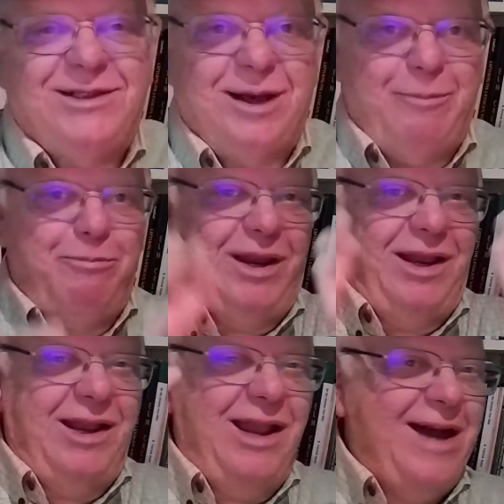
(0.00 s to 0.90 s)
this a
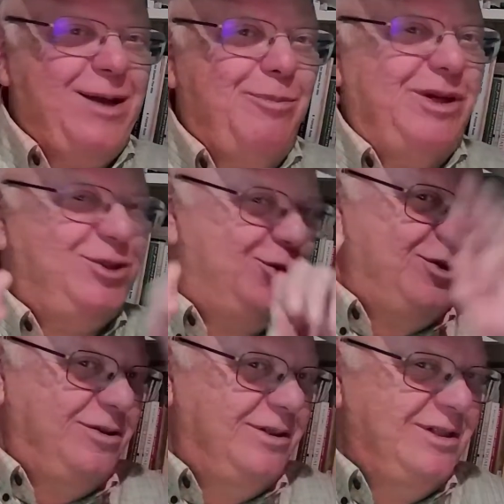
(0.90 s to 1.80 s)

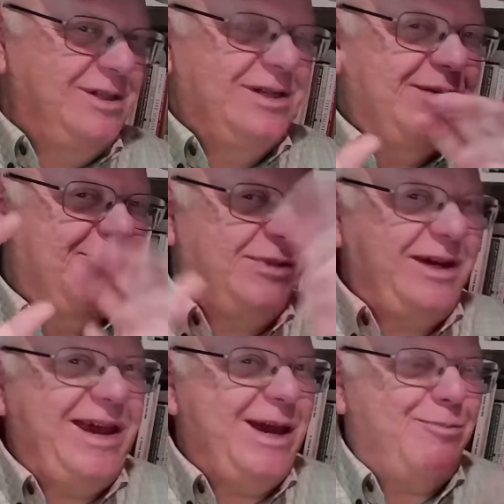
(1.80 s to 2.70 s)
blockbuster,
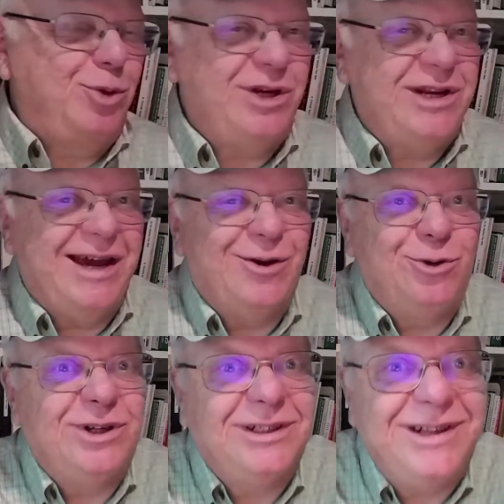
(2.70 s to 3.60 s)
can't put
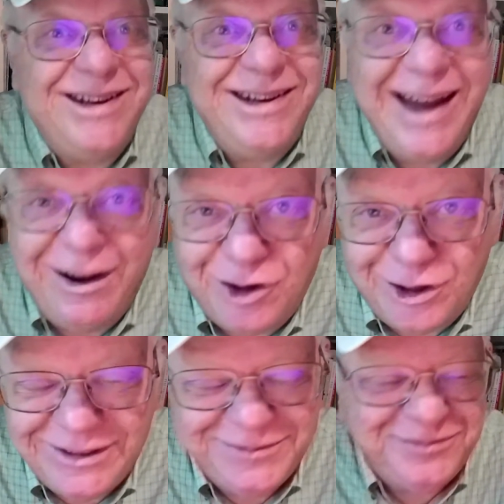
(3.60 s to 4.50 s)
down
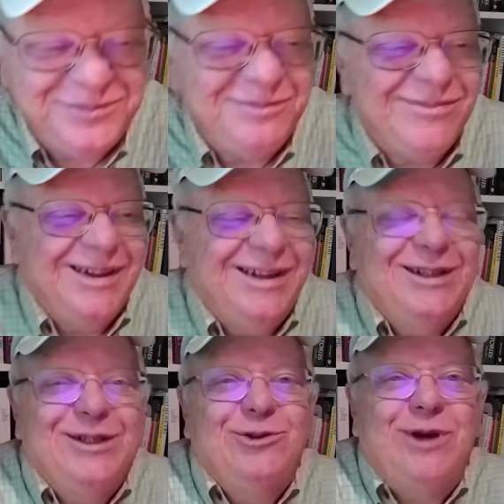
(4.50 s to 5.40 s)
novel.
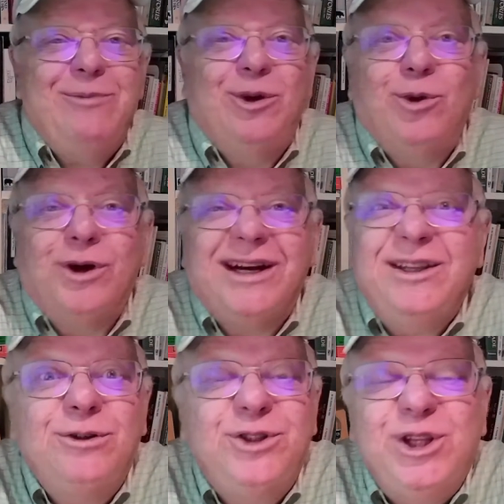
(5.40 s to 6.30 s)
So I'm at work,
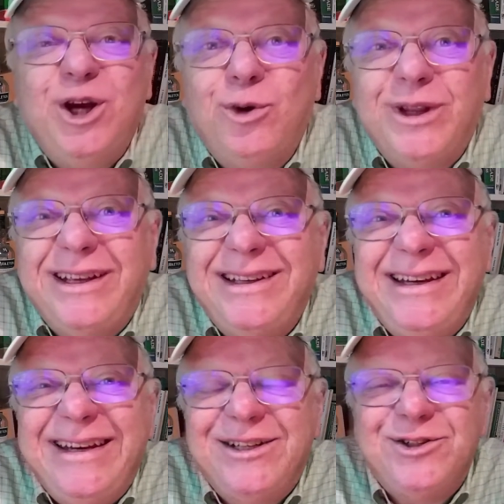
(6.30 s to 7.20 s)
and those are the only
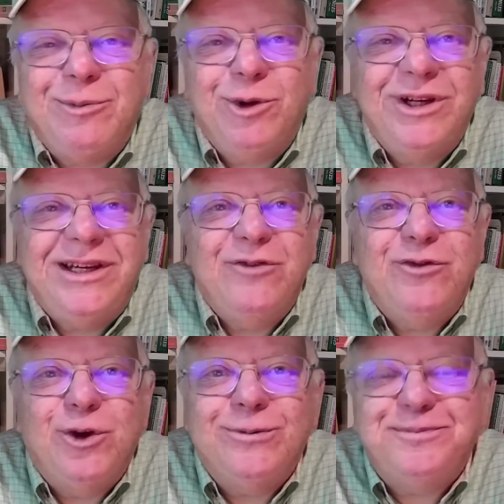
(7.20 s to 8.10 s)
hints I'm going to
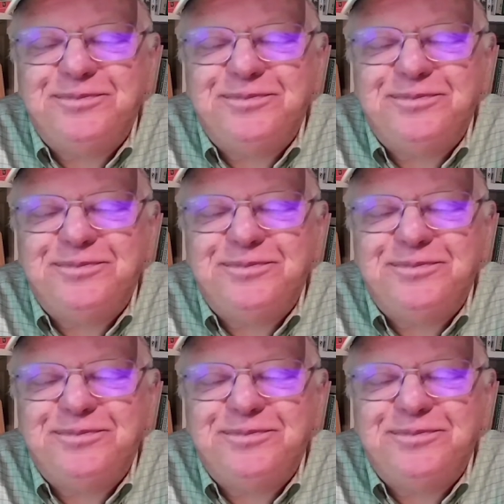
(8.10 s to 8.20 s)
give you.